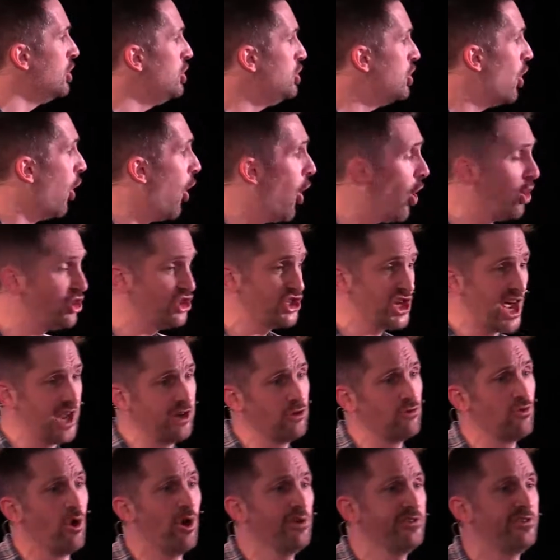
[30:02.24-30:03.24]
Your
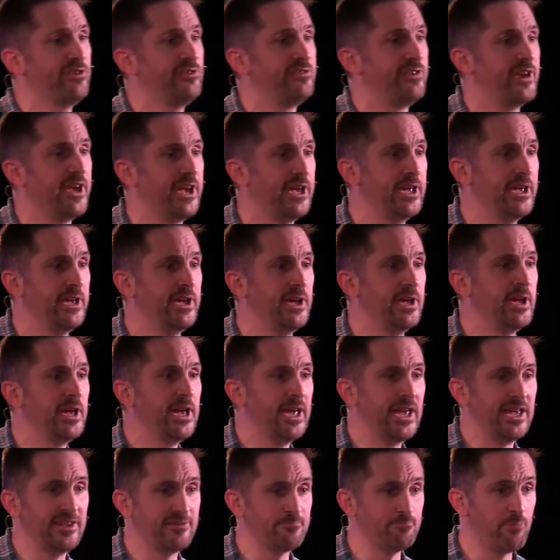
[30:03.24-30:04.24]
generosity
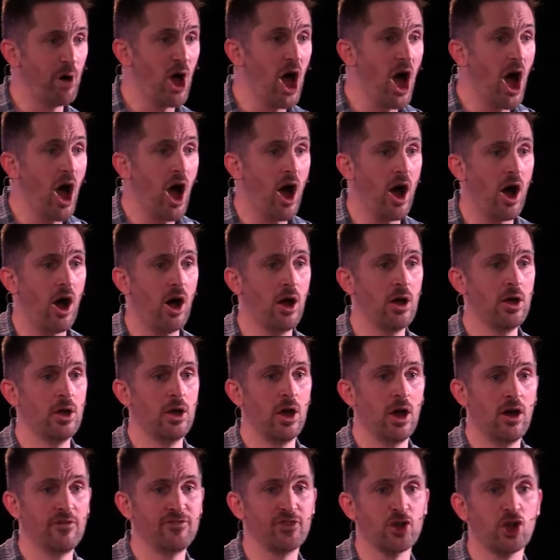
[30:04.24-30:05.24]
is part
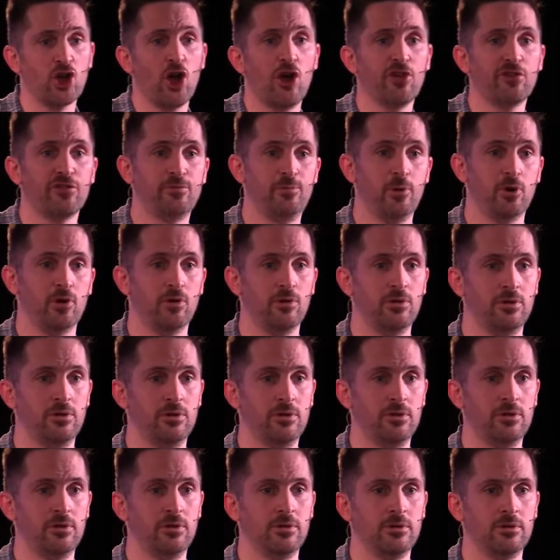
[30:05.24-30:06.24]
of the gospel.
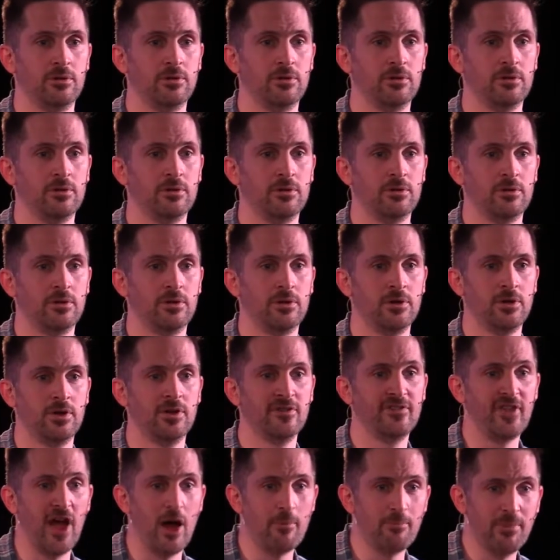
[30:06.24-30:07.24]

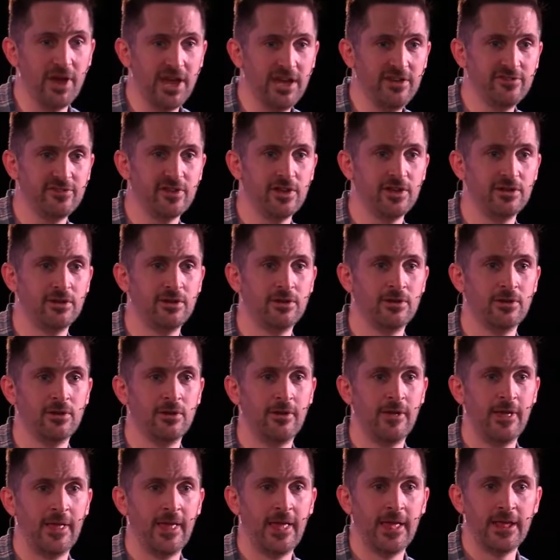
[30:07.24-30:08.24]
Isn't that amazing?
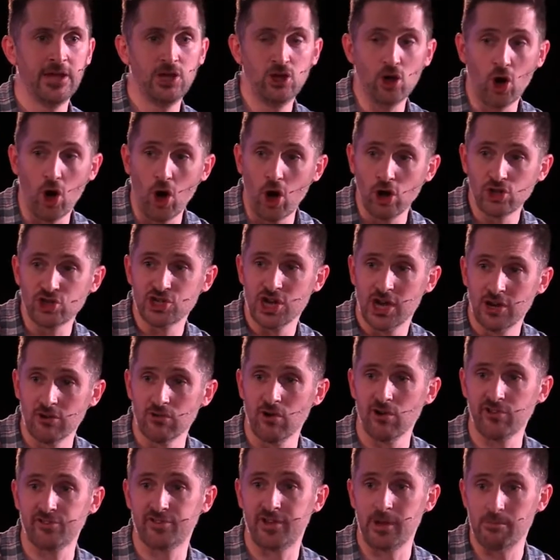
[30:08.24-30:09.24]
Your
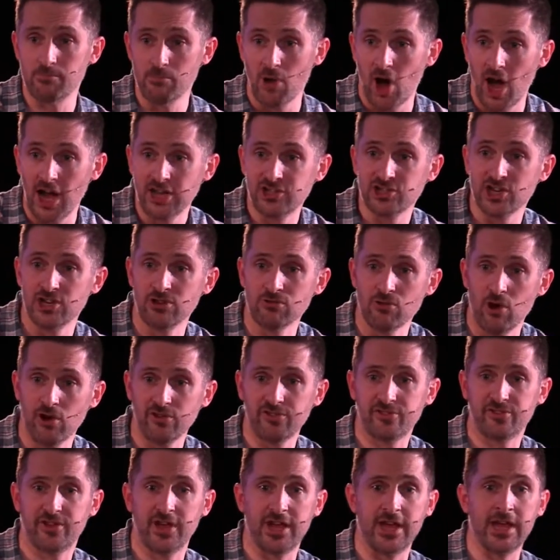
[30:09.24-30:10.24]
generosity, my
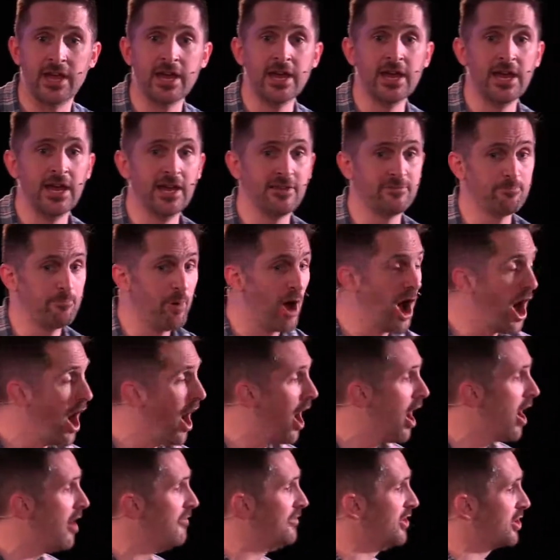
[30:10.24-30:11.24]
generosity, is
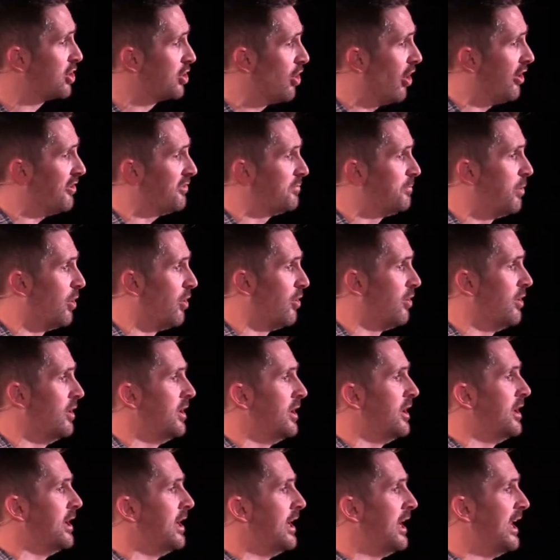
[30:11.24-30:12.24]
part of the gospel.
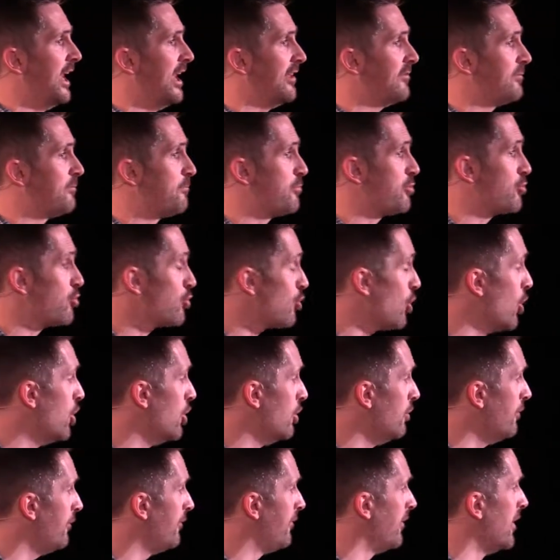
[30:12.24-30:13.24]
It's
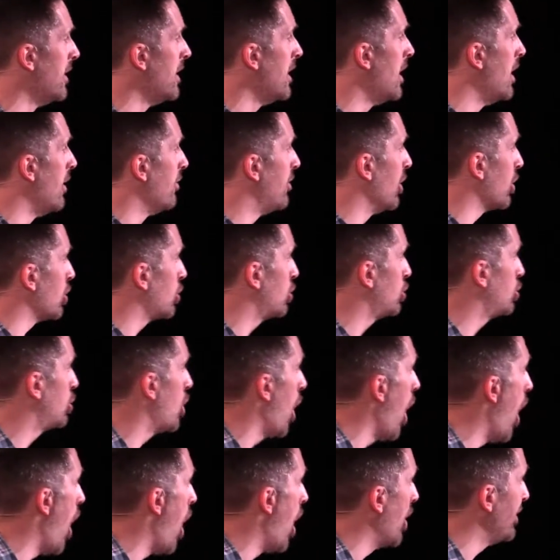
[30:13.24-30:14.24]
proof that
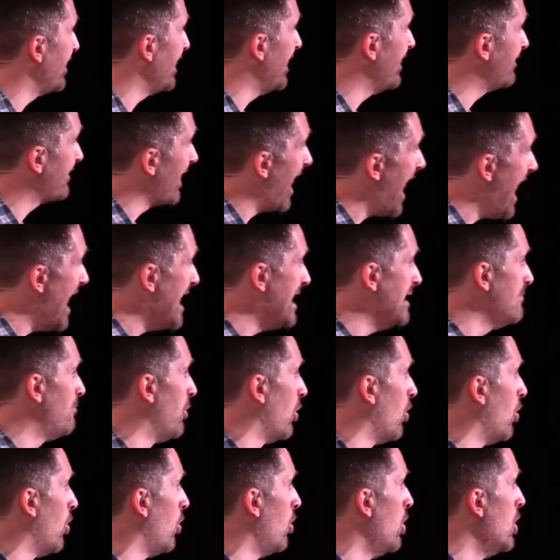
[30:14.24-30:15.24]
God is
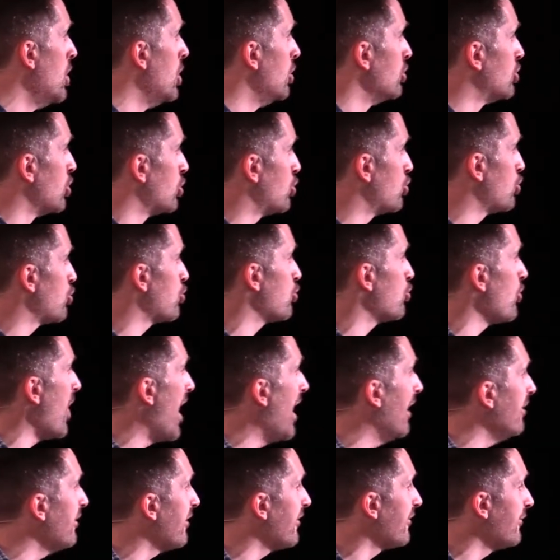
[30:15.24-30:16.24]
able to
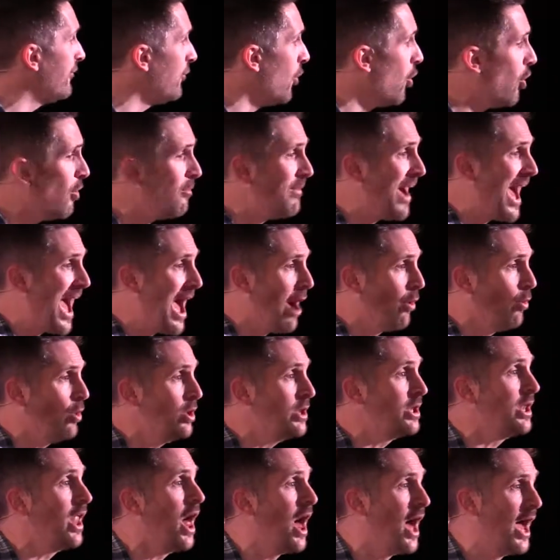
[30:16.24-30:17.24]
transform our
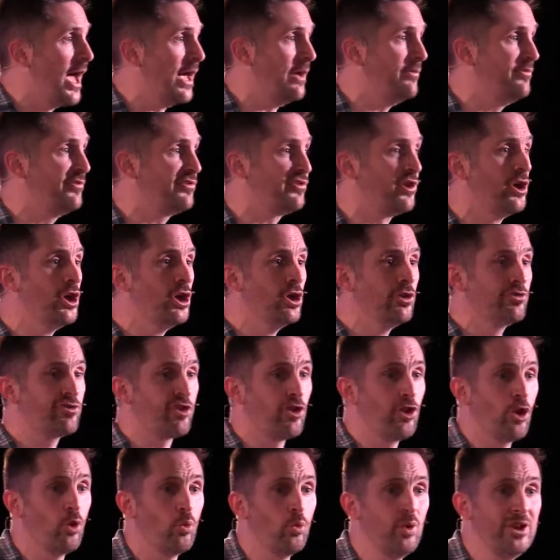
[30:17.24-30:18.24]
lives so
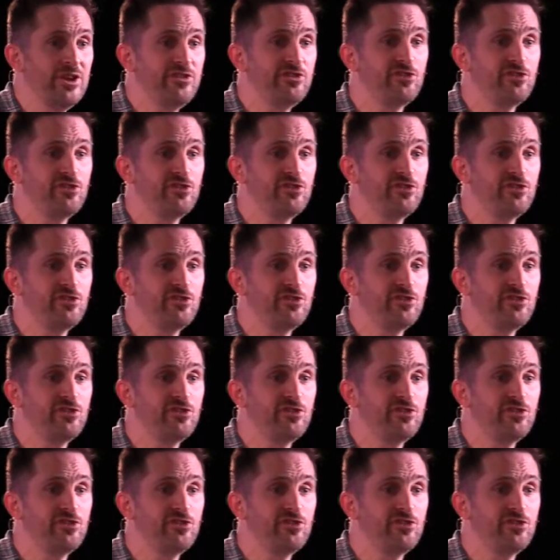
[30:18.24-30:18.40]
that we